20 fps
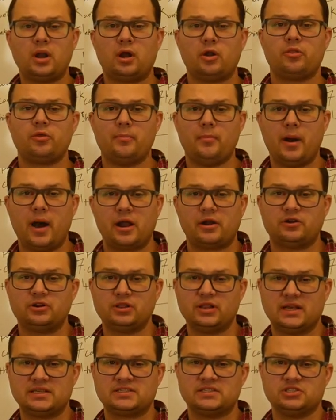are the
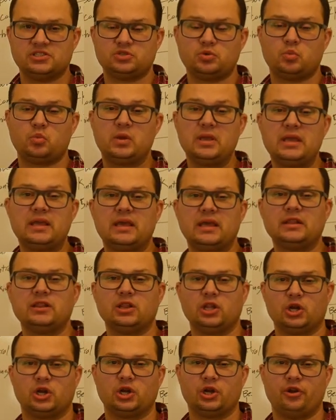modern lessons we
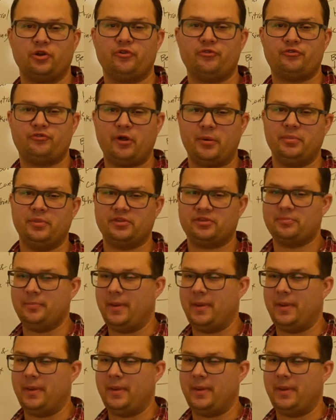can learn from this